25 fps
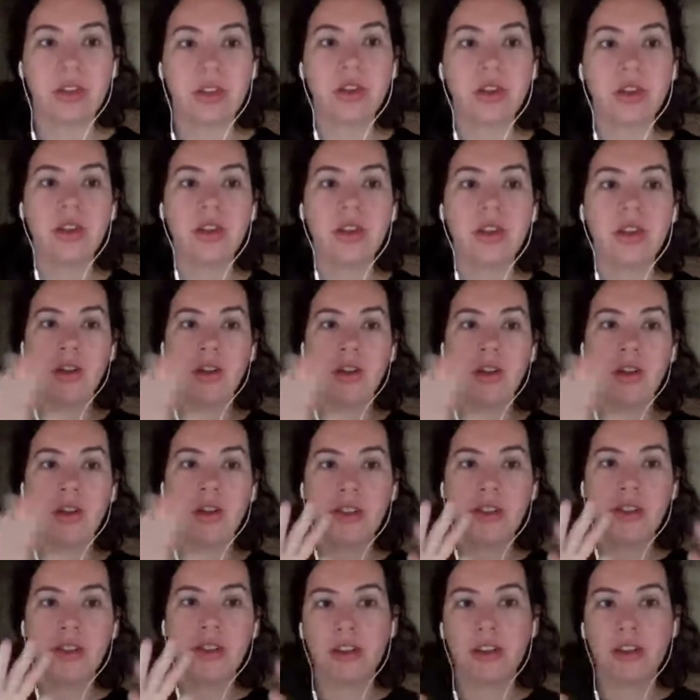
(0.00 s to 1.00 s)
So they're using
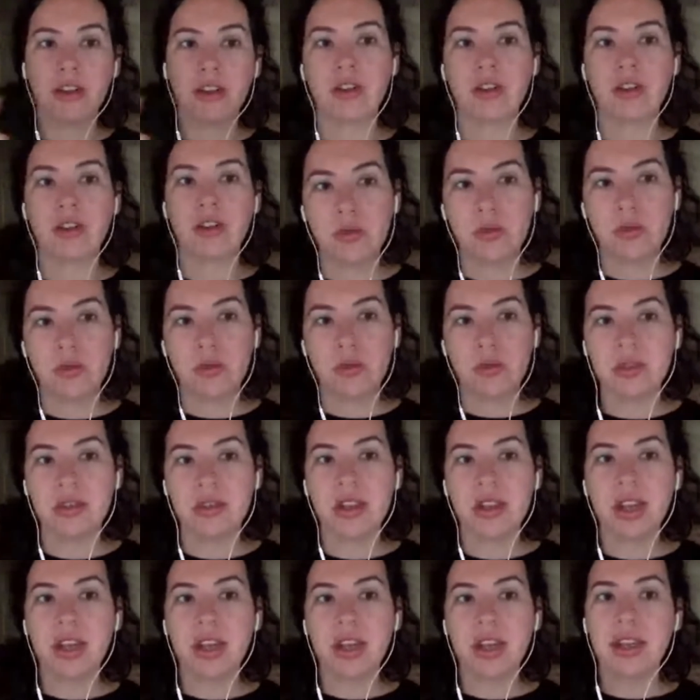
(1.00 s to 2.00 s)
all of these different
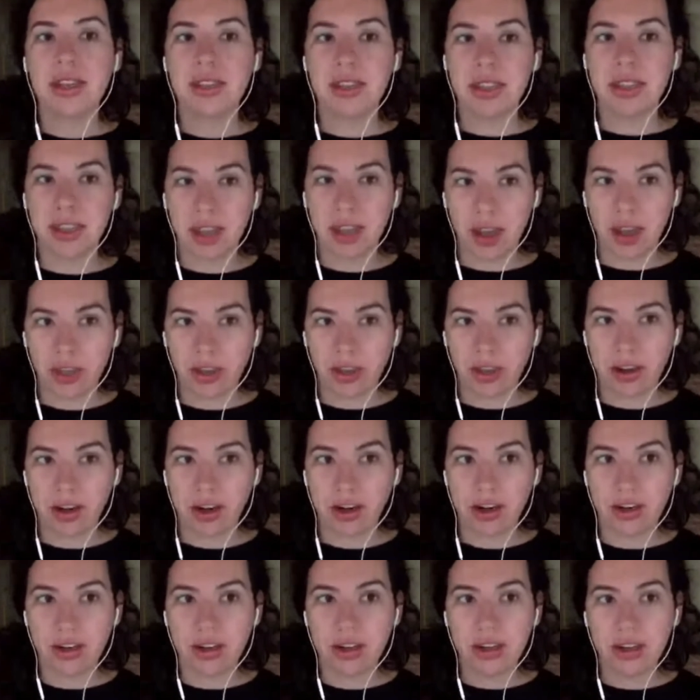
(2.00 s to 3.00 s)
tools
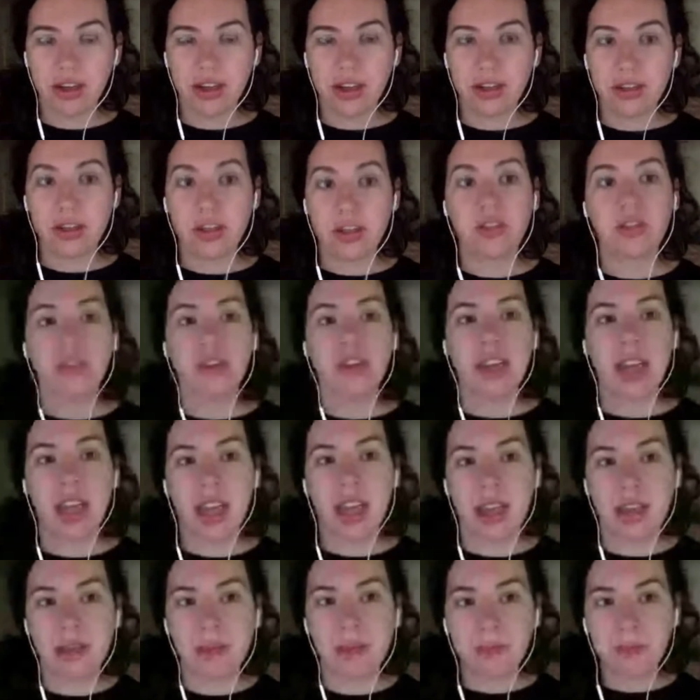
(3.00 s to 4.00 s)
together to
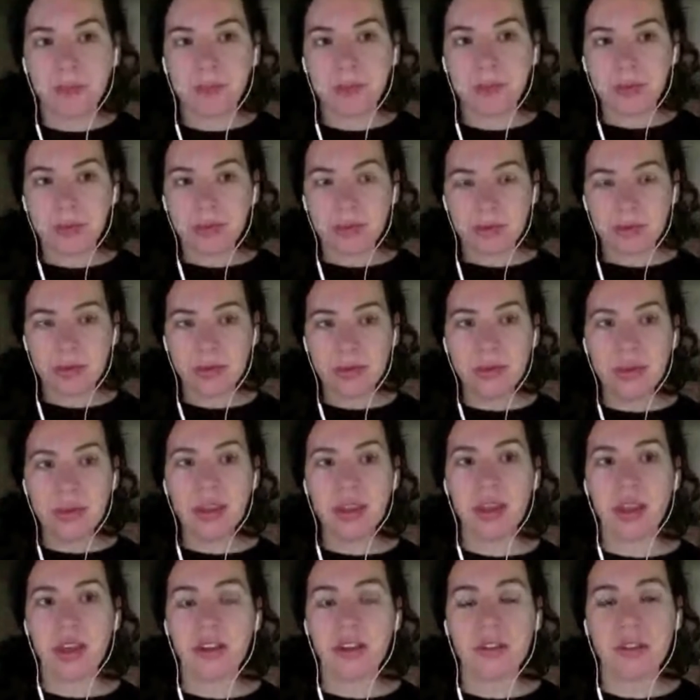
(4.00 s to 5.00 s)
create
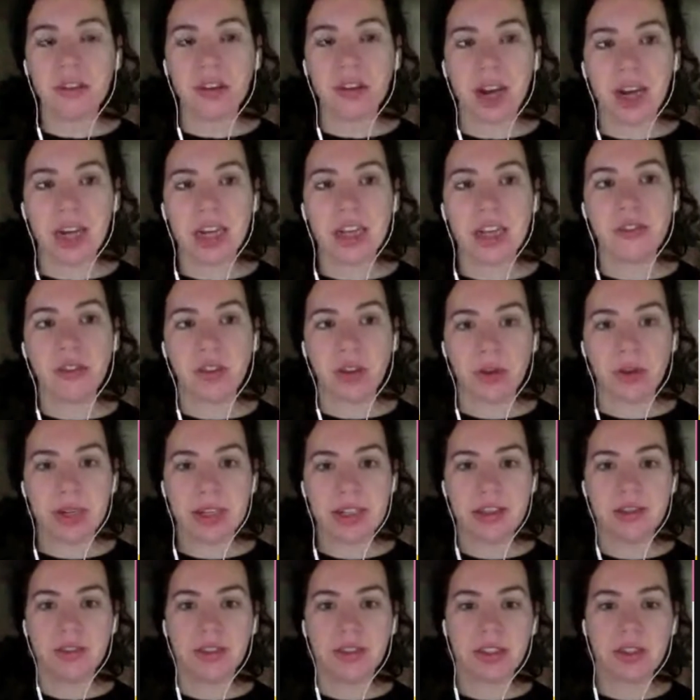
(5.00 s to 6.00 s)
a variety of
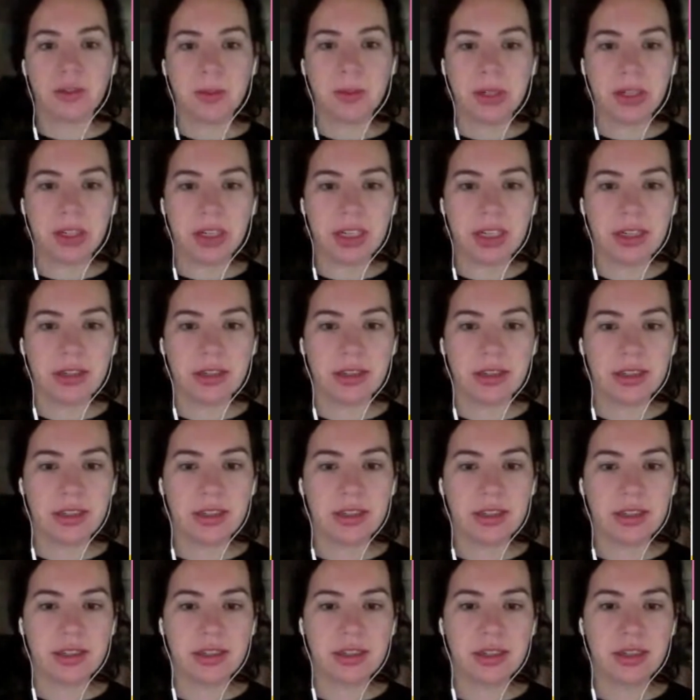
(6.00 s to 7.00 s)
cohesive
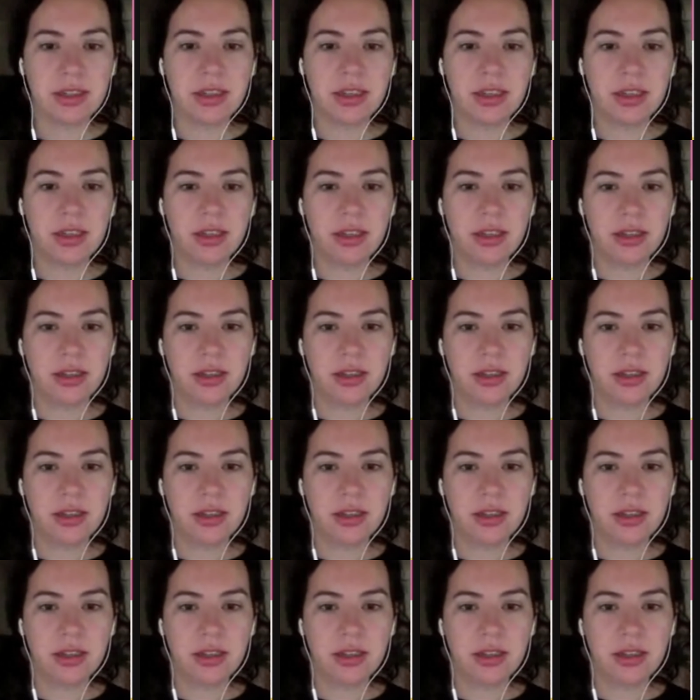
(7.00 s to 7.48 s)
experiences.